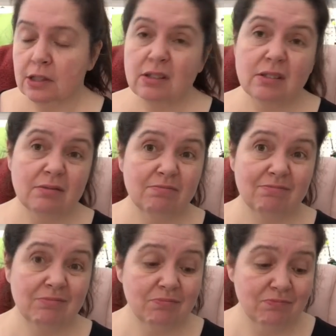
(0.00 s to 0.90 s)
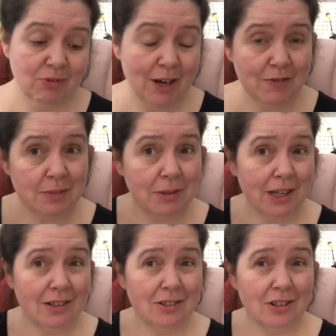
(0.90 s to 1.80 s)
So craft
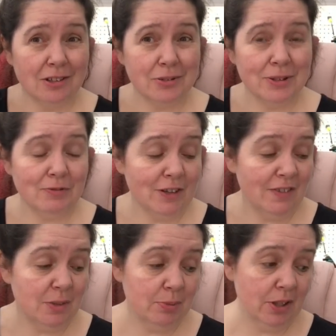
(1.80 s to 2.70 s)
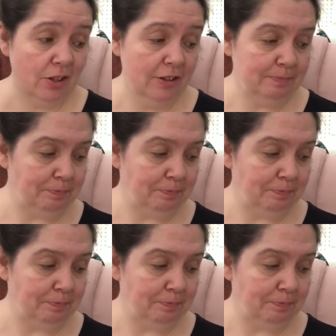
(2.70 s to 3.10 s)
supply at $1.25, that's pretty good.